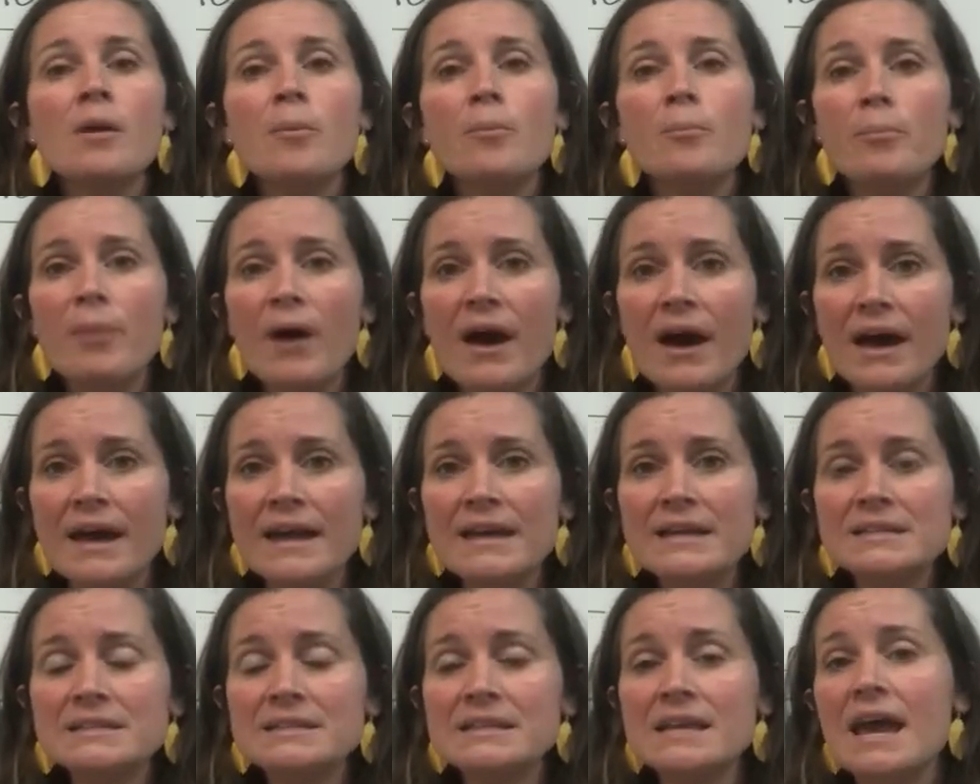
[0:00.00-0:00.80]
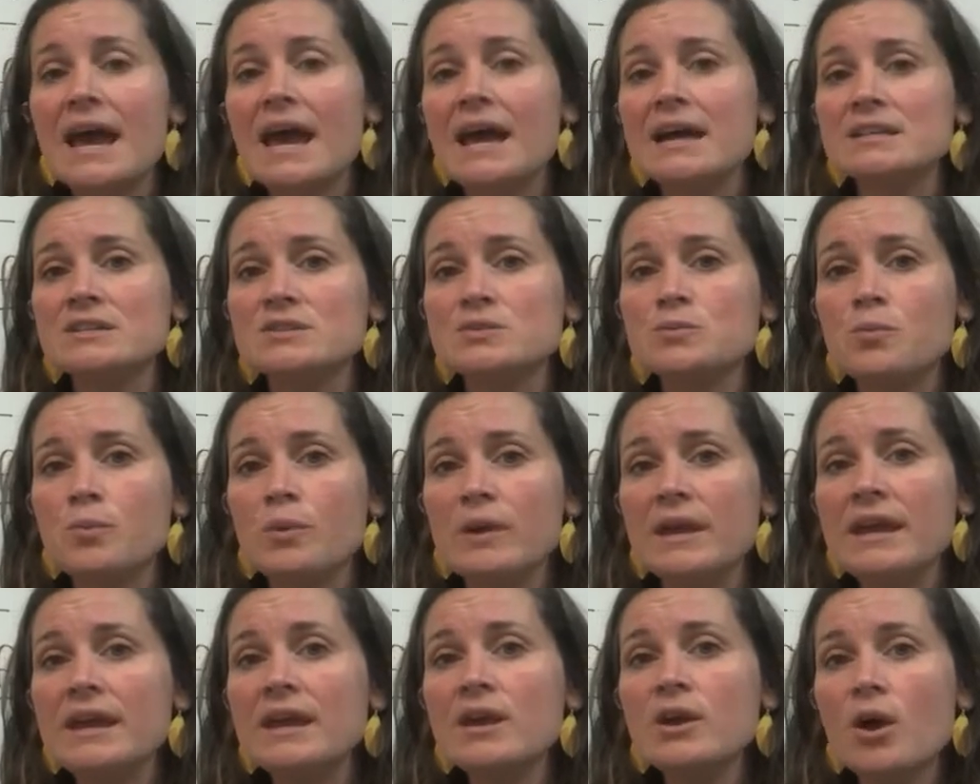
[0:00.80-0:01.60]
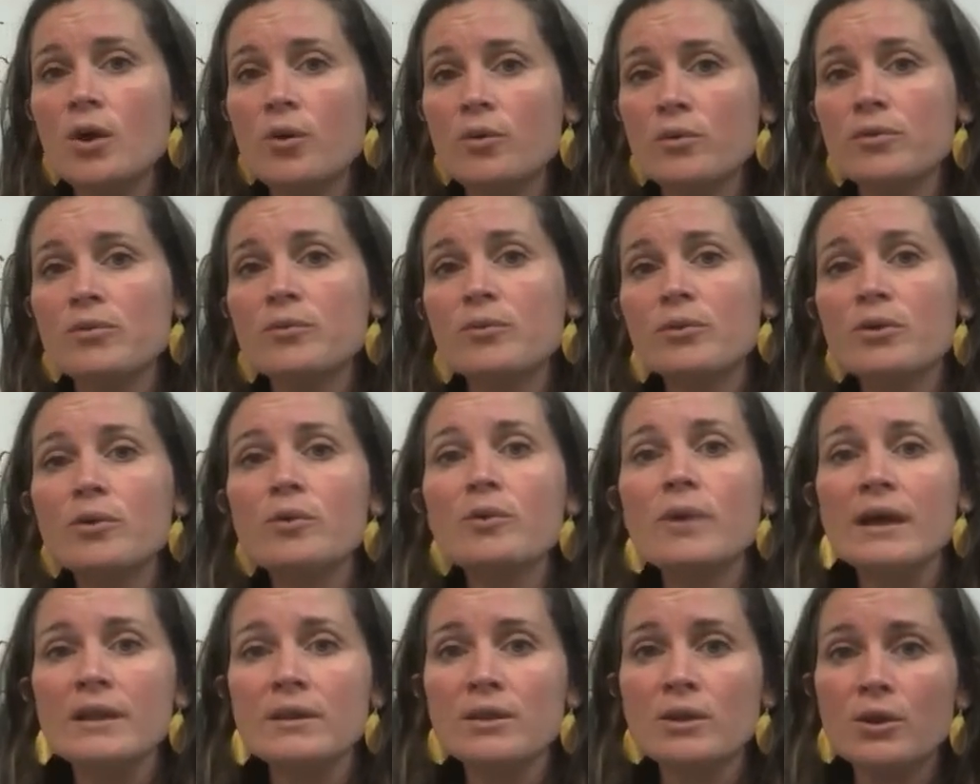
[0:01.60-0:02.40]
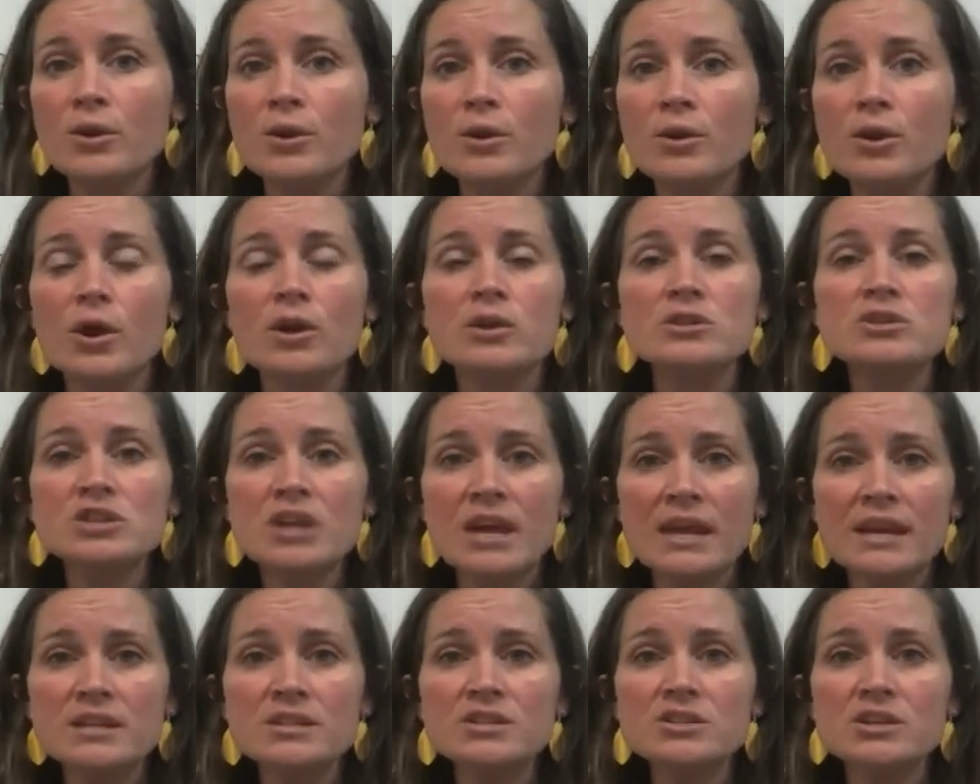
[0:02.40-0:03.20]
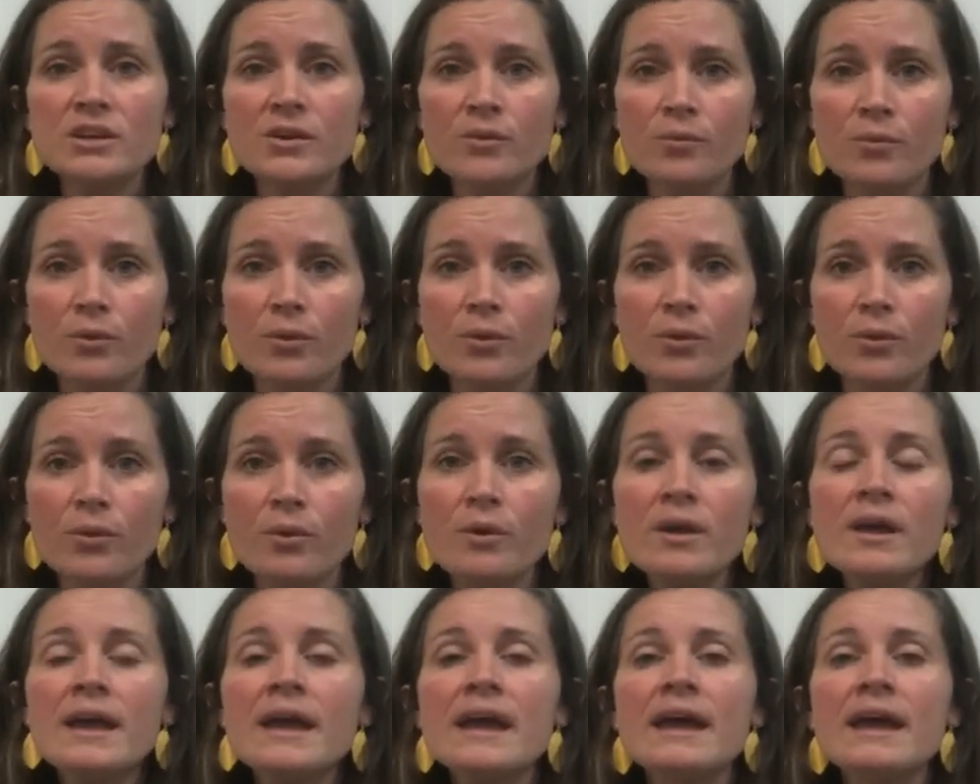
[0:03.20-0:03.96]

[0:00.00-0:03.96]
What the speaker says: But as we go through and learn our changing rule,